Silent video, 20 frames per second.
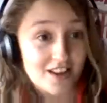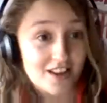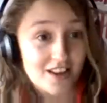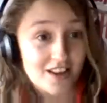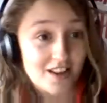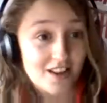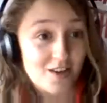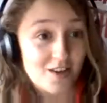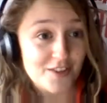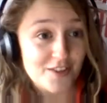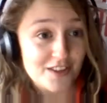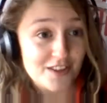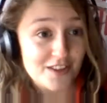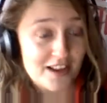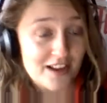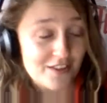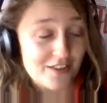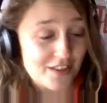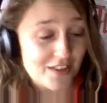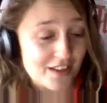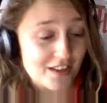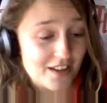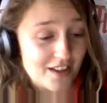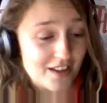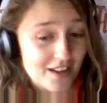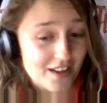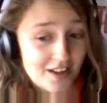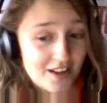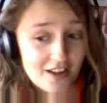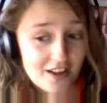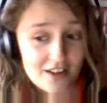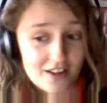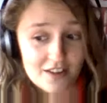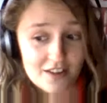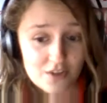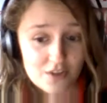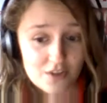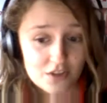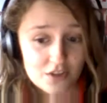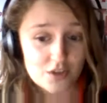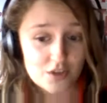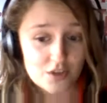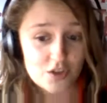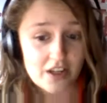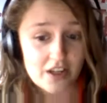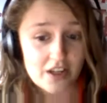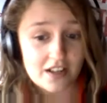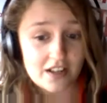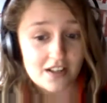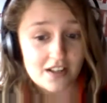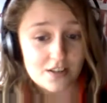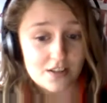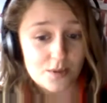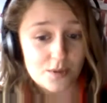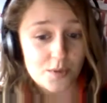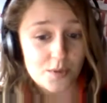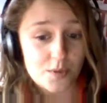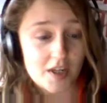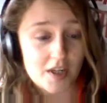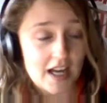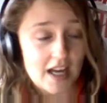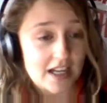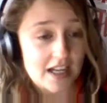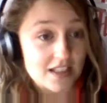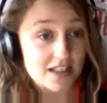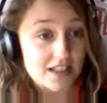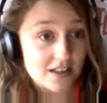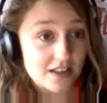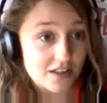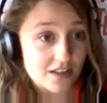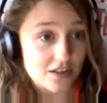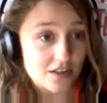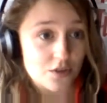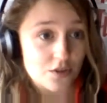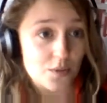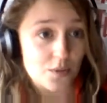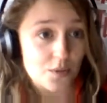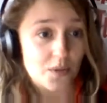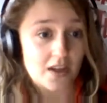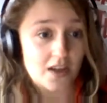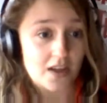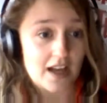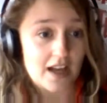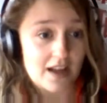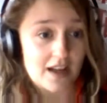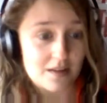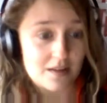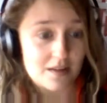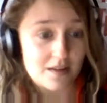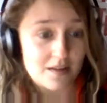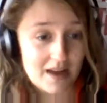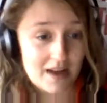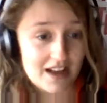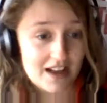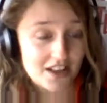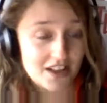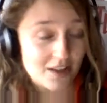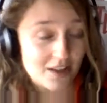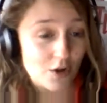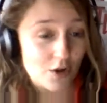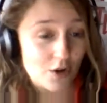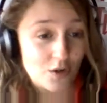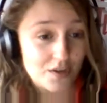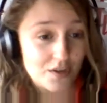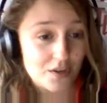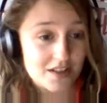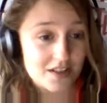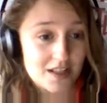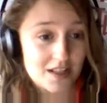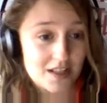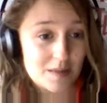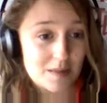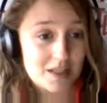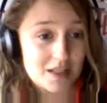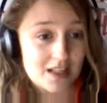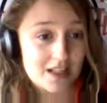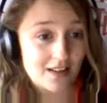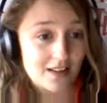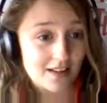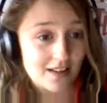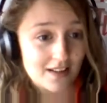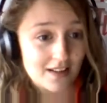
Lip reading: they often have like they've got to do Chinese homework and English homework and math like all on the same day.